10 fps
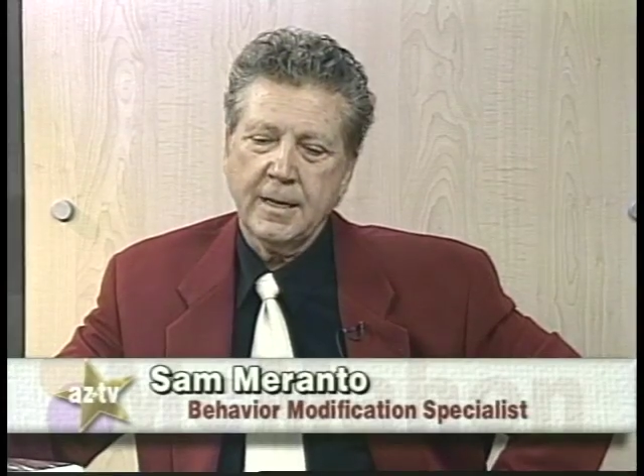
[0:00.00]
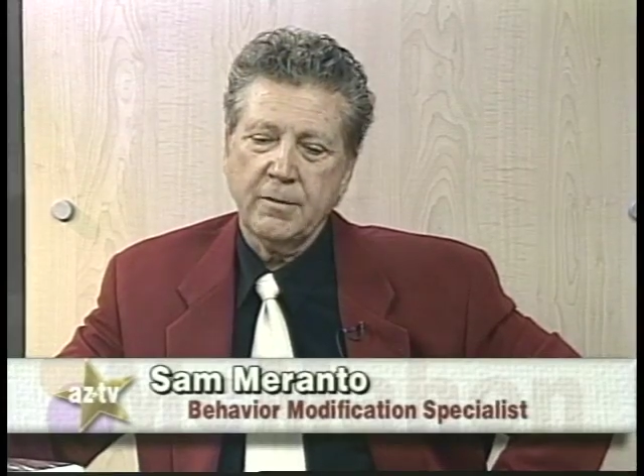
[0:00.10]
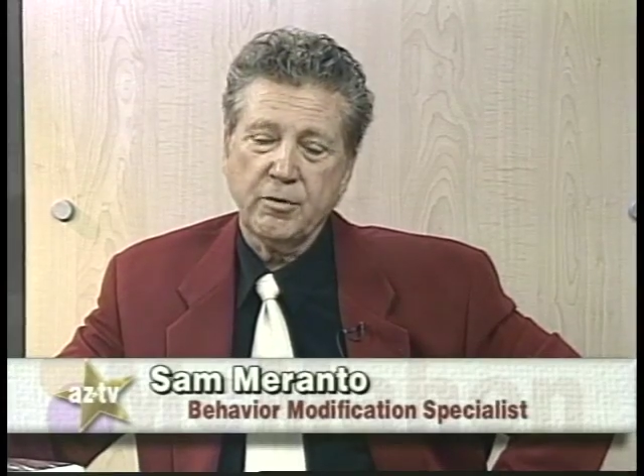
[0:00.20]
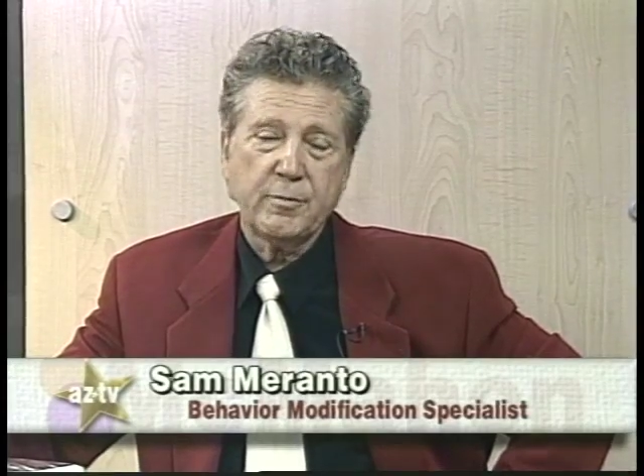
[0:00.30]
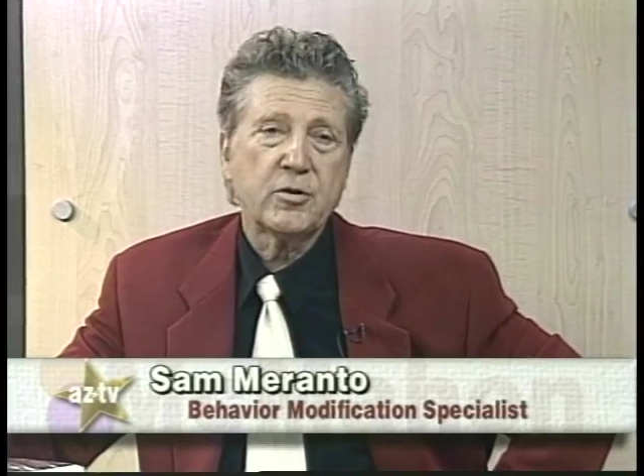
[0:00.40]

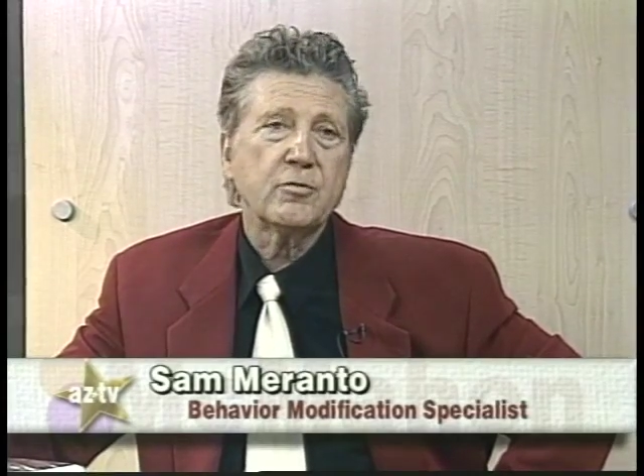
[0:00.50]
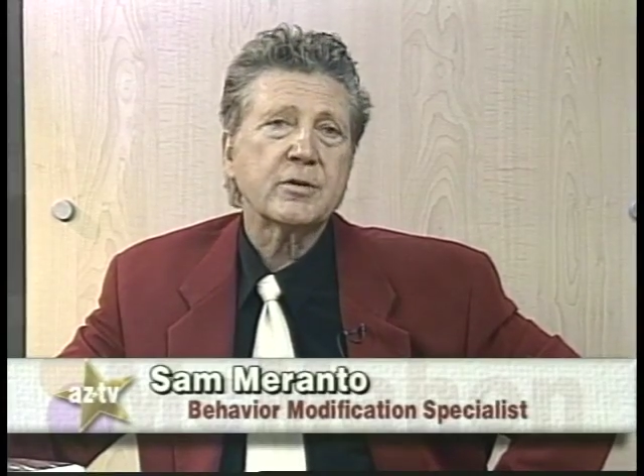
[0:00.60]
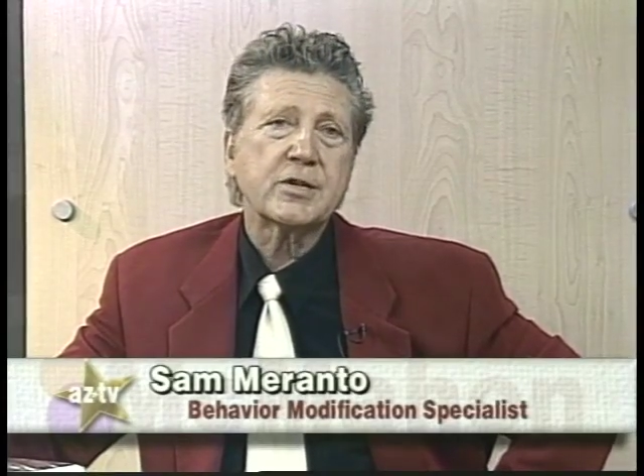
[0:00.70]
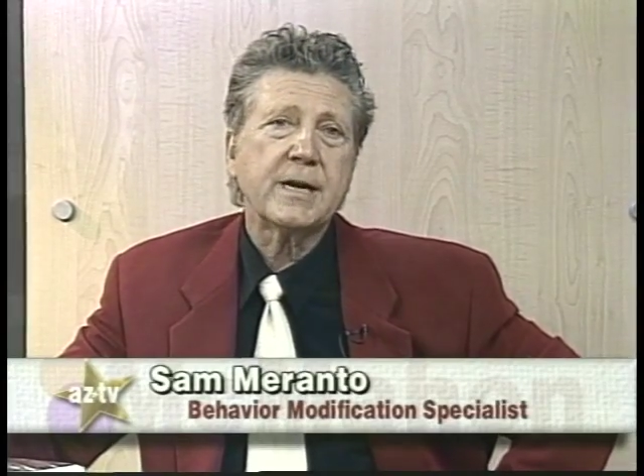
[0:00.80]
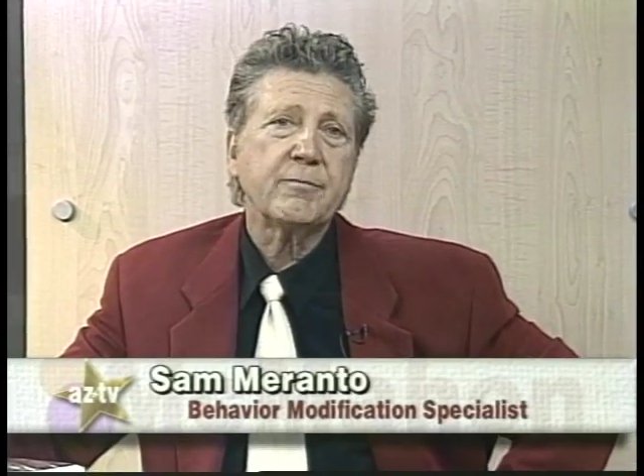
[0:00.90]
And we've been
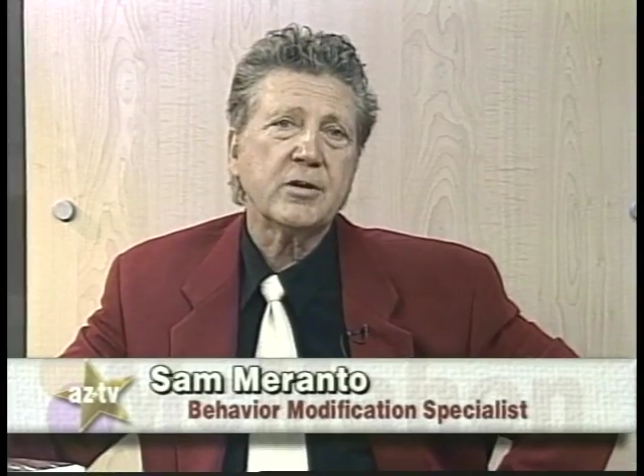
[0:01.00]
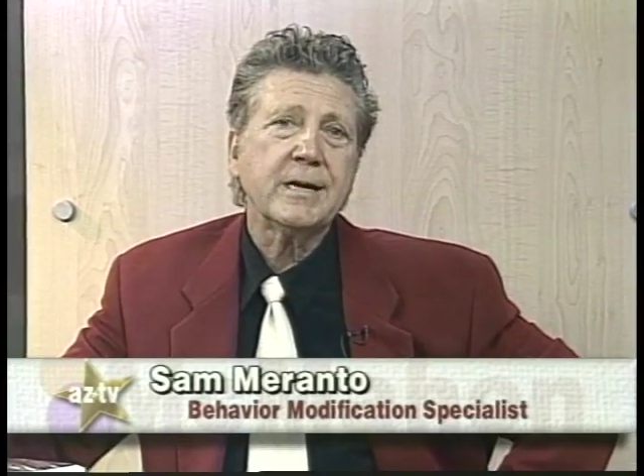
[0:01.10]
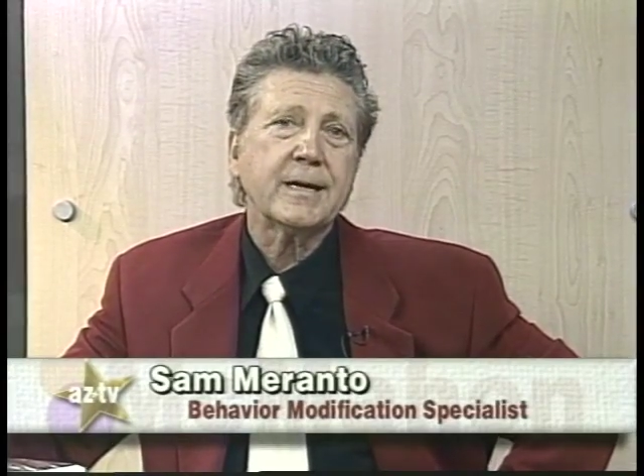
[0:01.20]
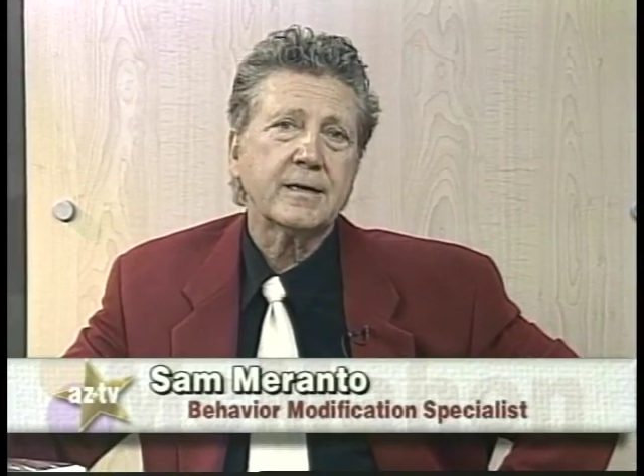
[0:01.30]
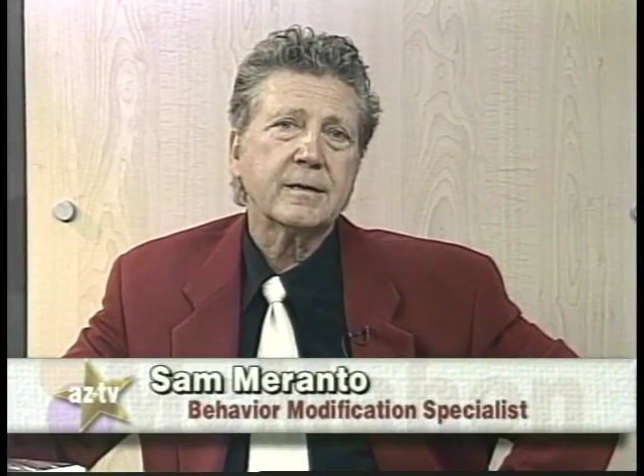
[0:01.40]
doing the same
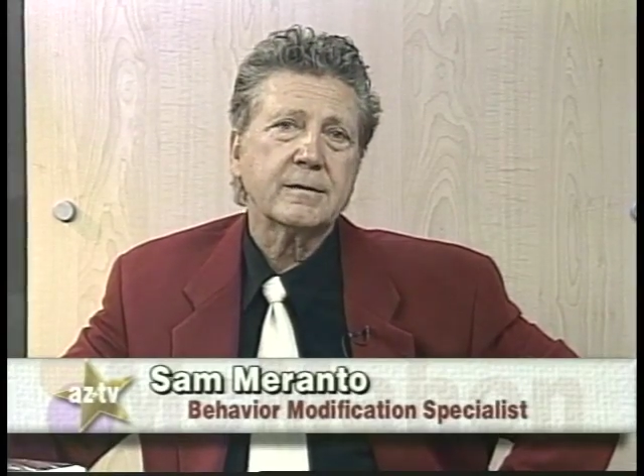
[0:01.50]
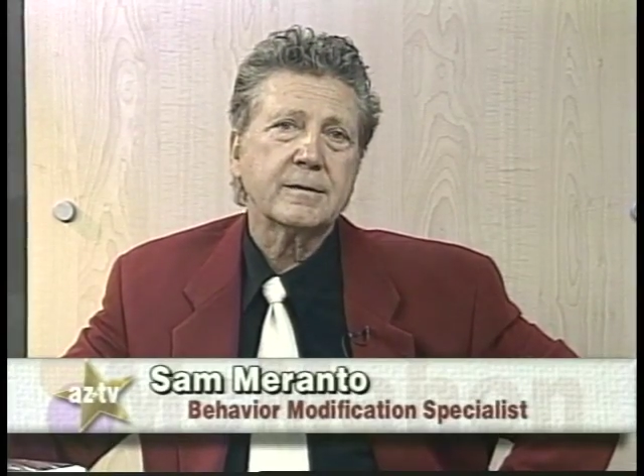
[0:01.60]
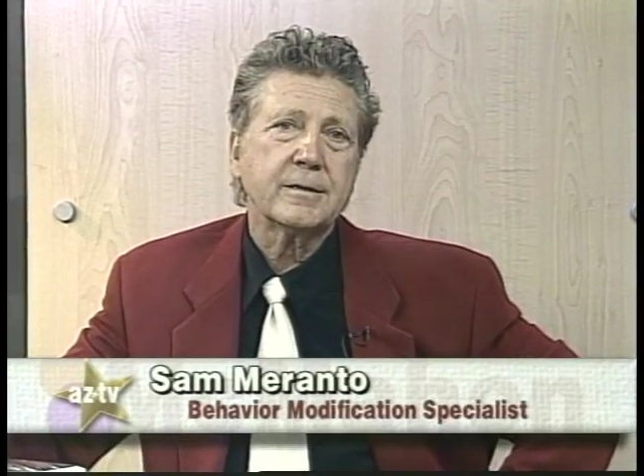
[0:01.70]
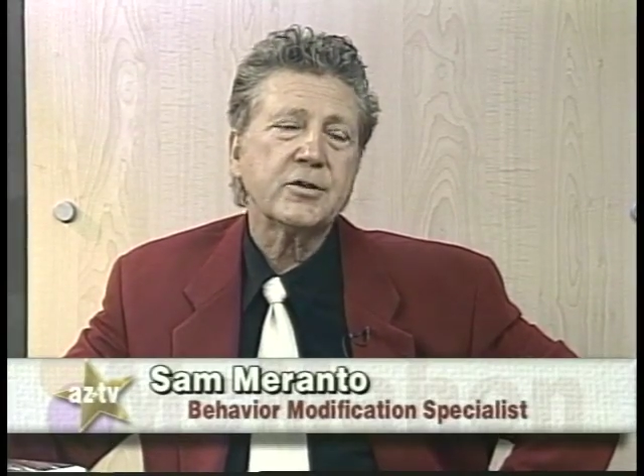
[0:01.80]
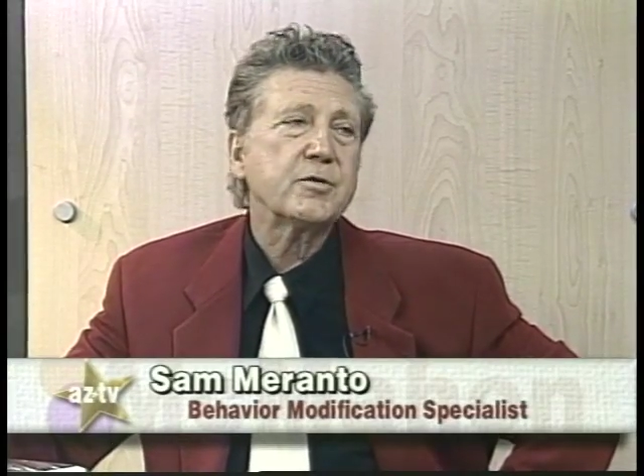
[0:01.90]
thing,
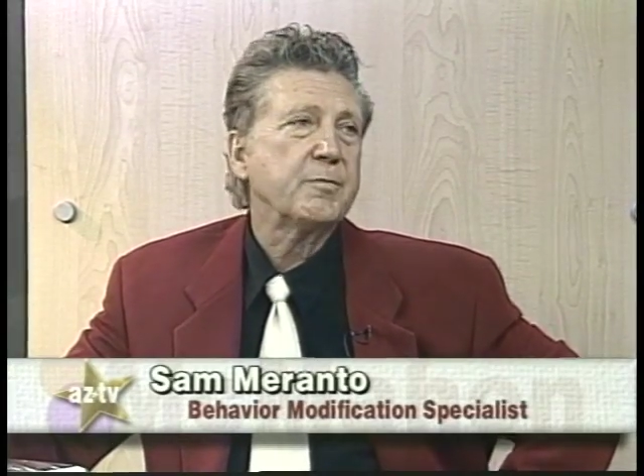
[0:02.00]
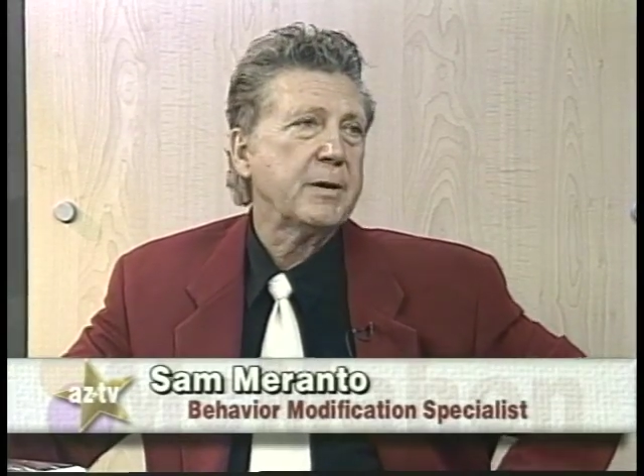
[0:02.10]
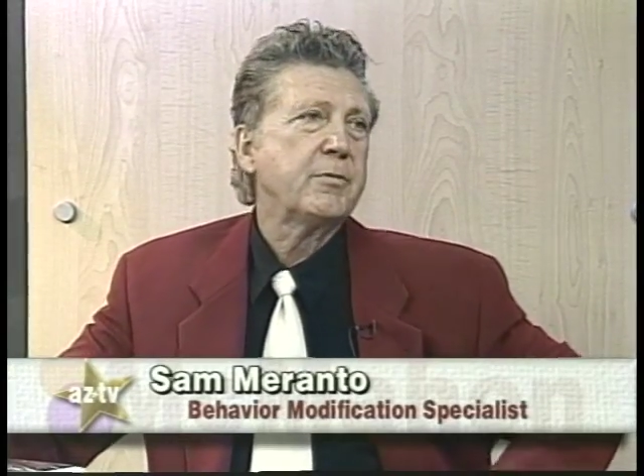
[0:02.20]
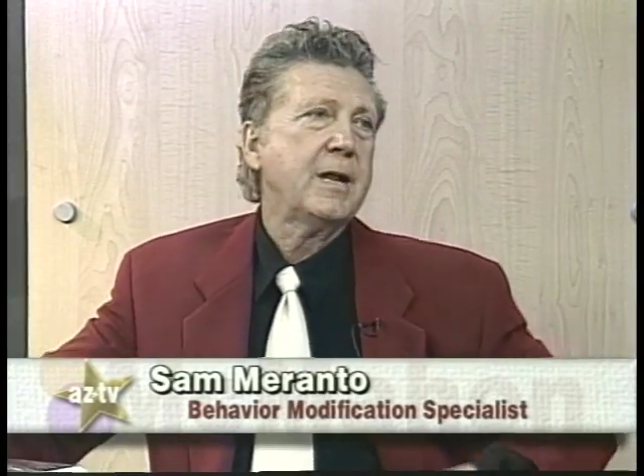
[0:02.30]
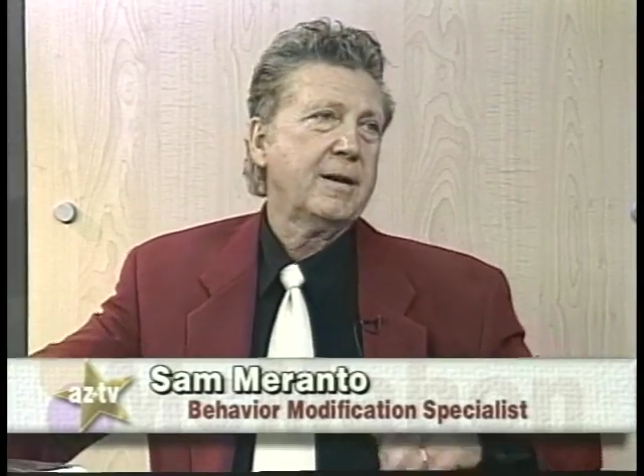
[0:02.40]
teaching
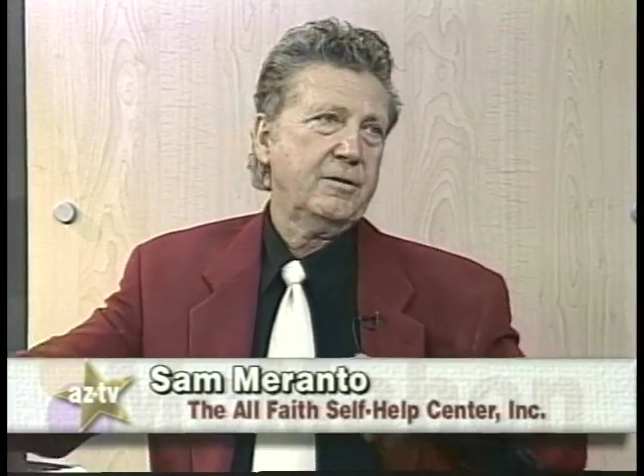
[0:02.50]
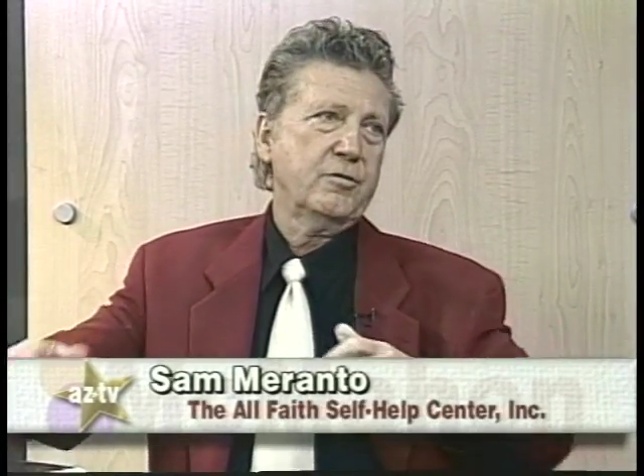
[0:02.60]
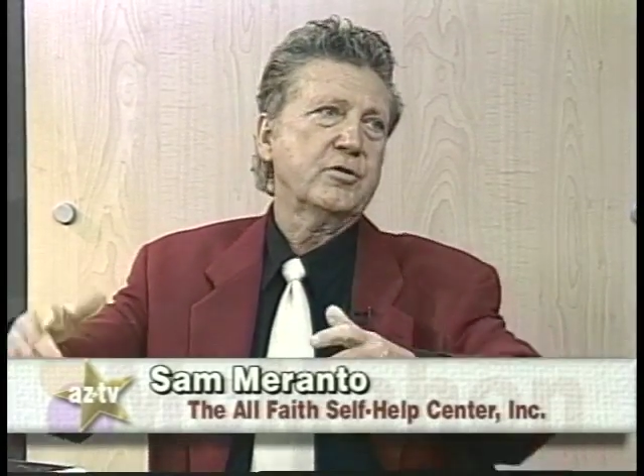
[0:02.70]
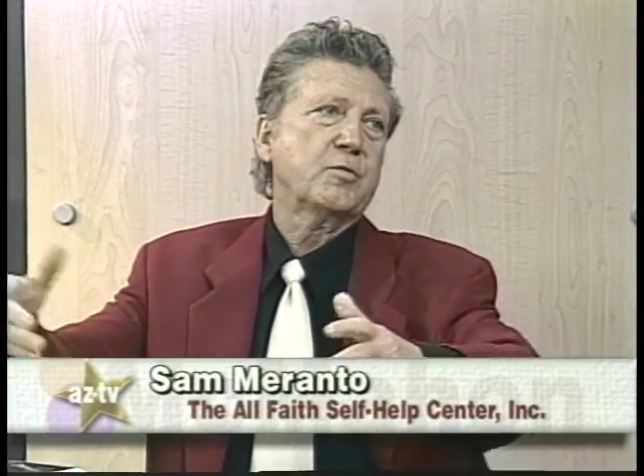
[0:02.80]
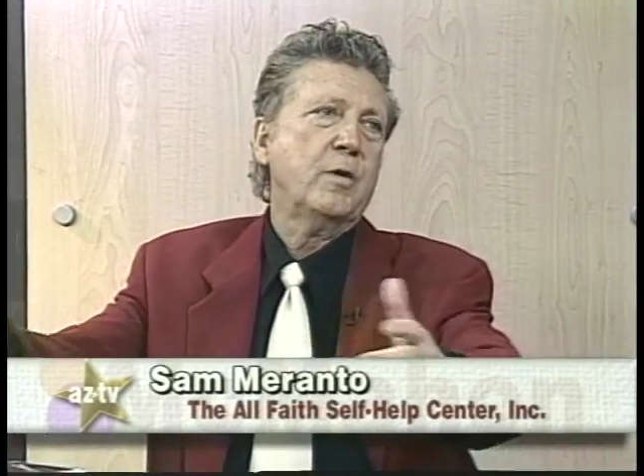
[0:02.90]
people how to
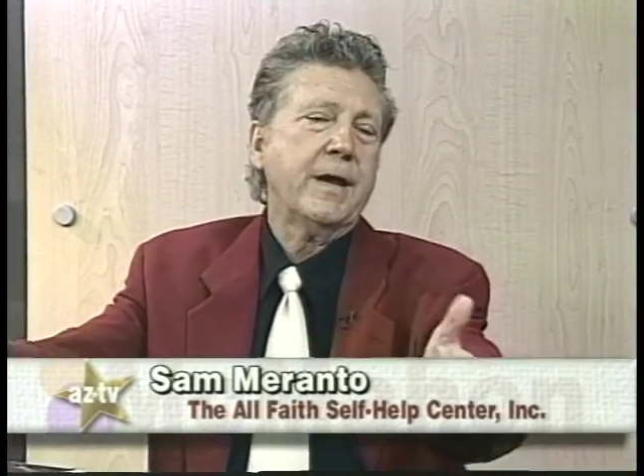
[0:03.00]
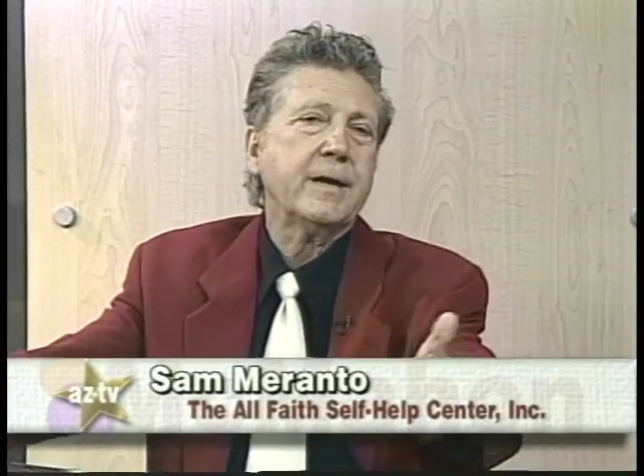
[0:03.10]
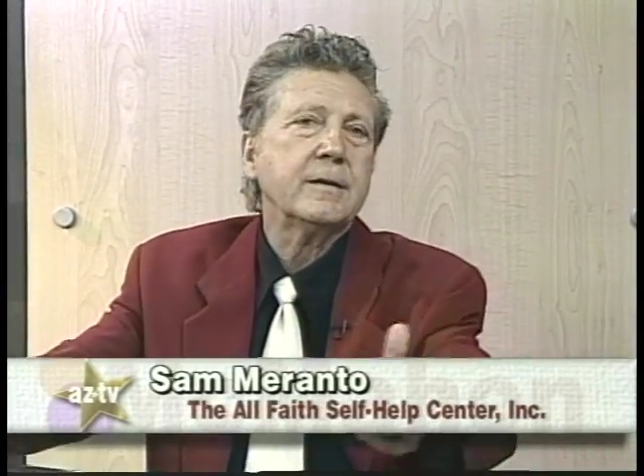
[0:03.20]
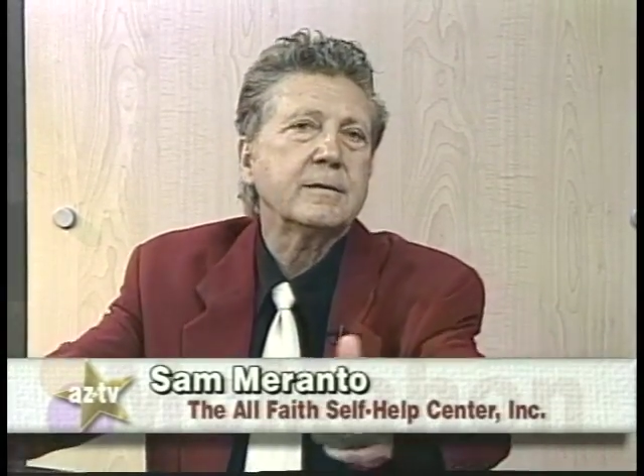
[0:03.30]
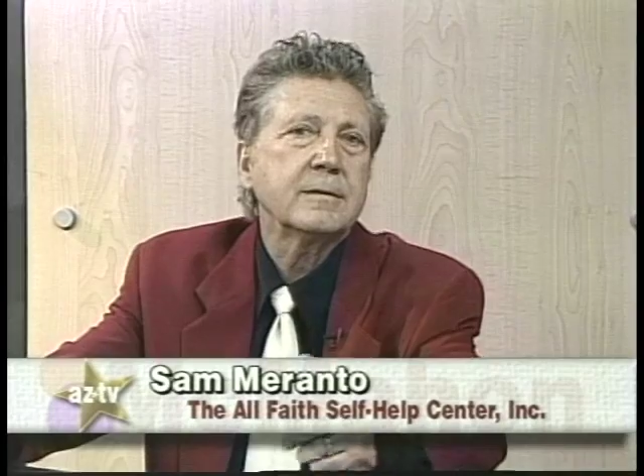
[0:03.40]
lose
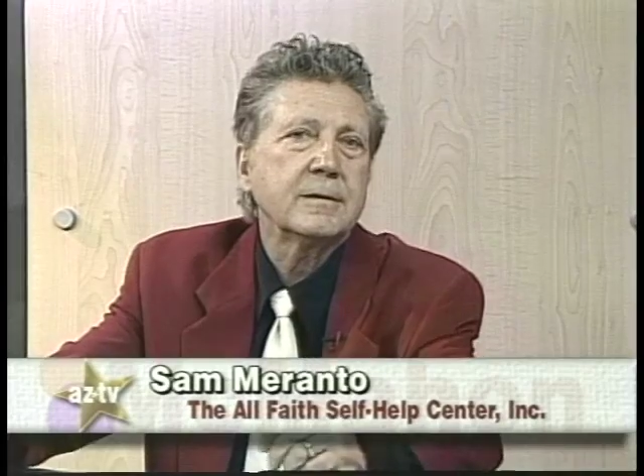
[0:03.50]
weight.